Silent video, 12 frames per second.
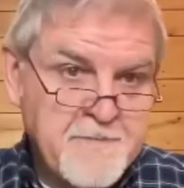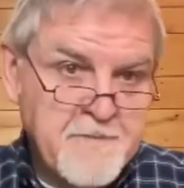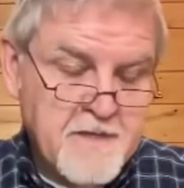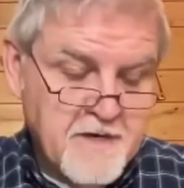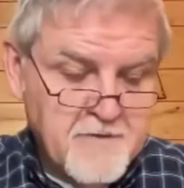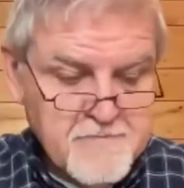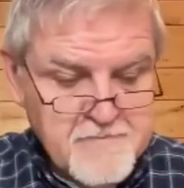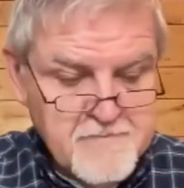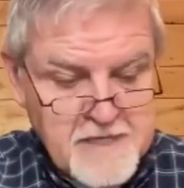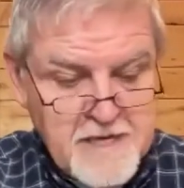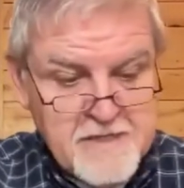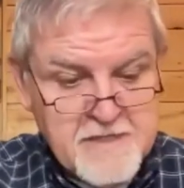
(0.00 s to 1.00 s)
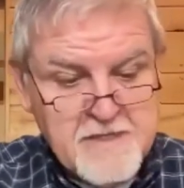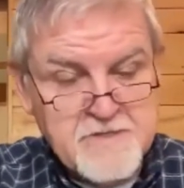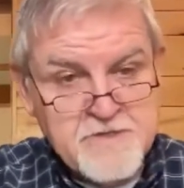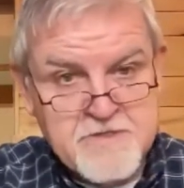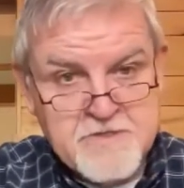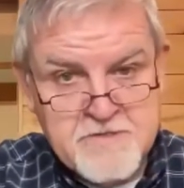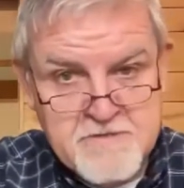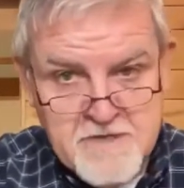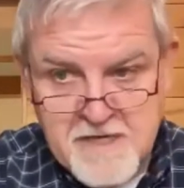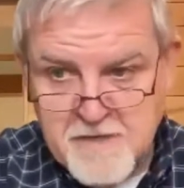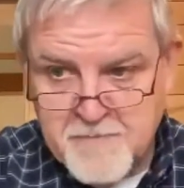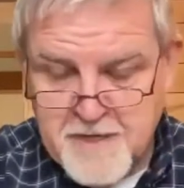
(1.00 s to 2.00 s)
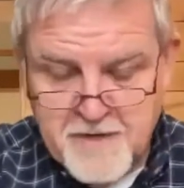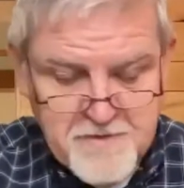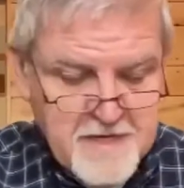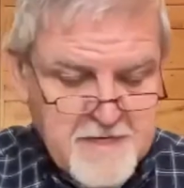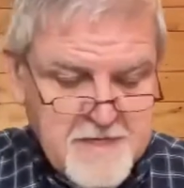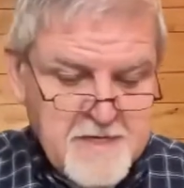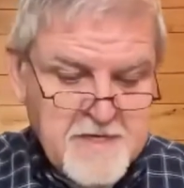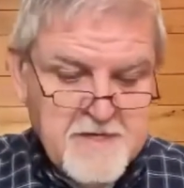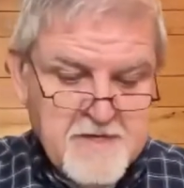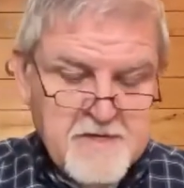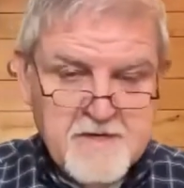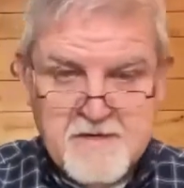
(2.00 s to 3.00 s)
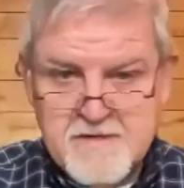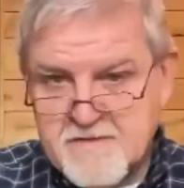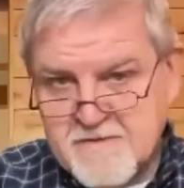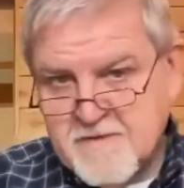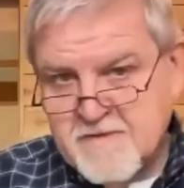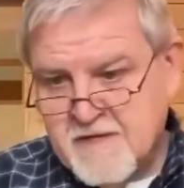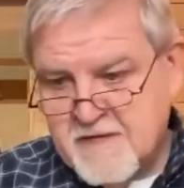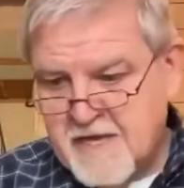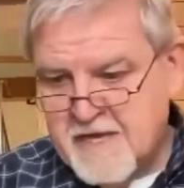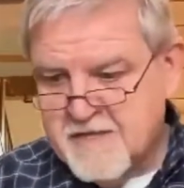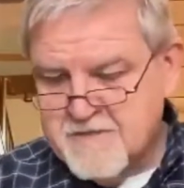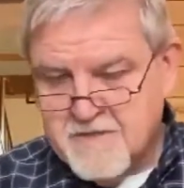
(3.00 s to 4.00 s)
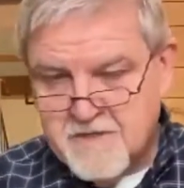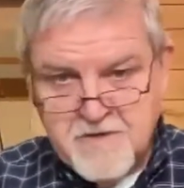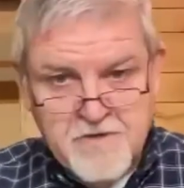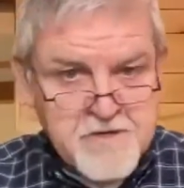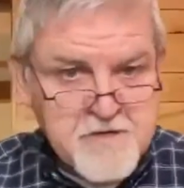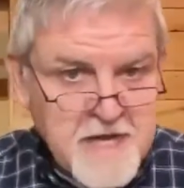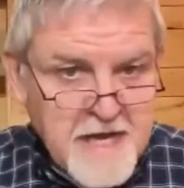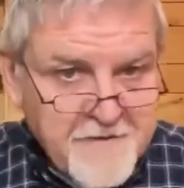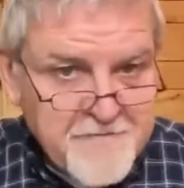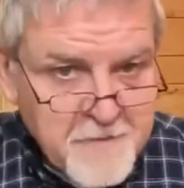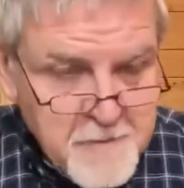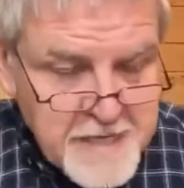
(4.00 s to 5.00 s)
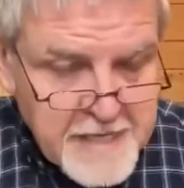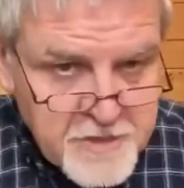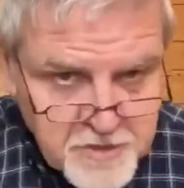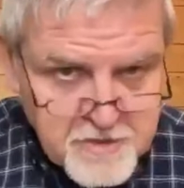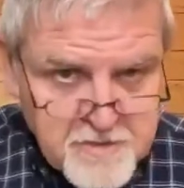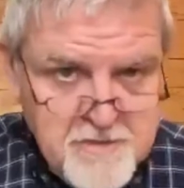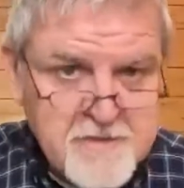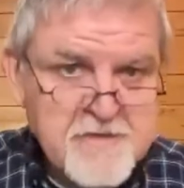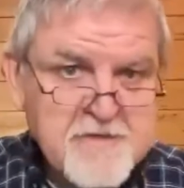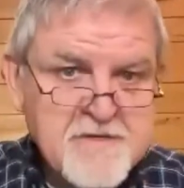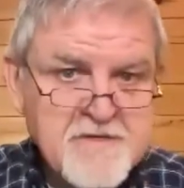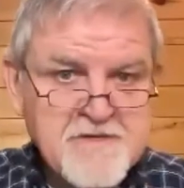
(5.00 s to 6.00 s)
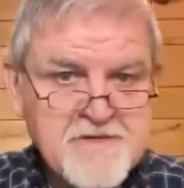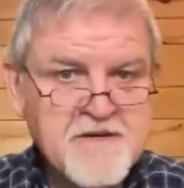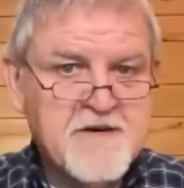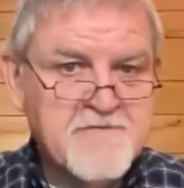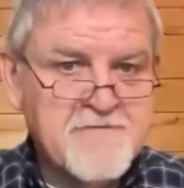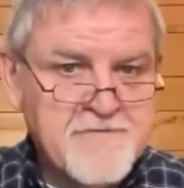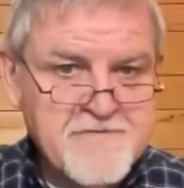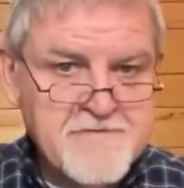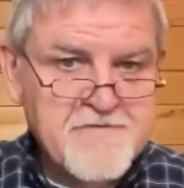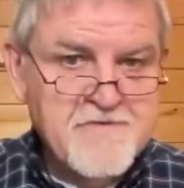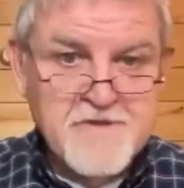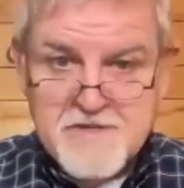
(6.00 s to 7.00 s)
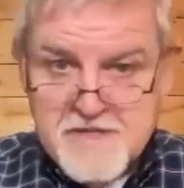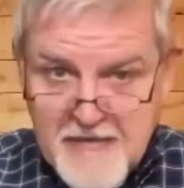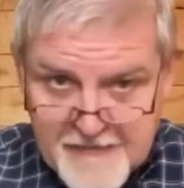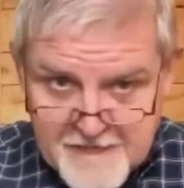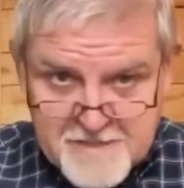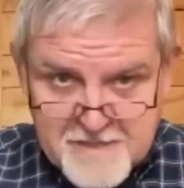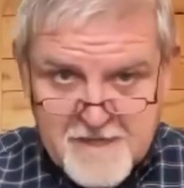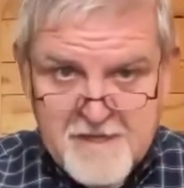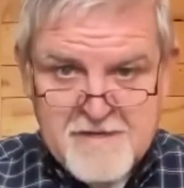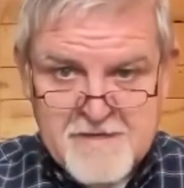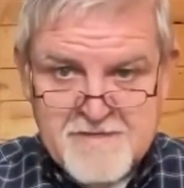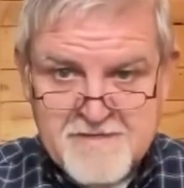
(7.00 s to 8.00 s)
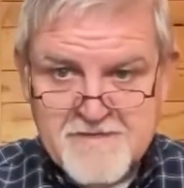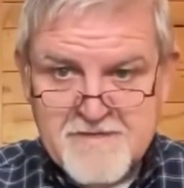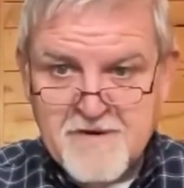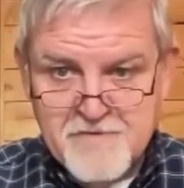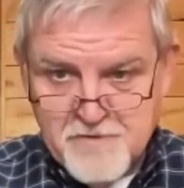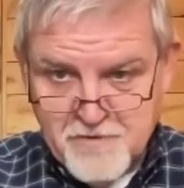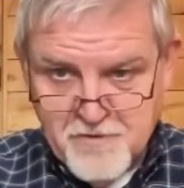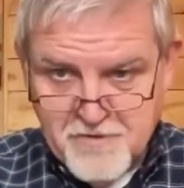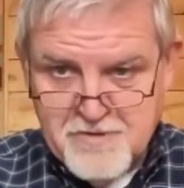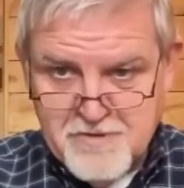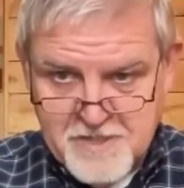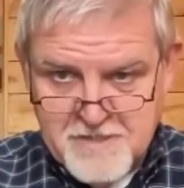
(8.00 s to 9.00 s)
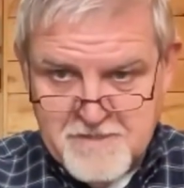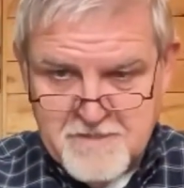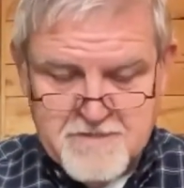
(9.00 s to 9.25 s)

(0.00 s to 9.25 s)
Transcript: Now, again, let's just think about that. Uh, again, it's another affirmation of the deity of the Lord Jesus.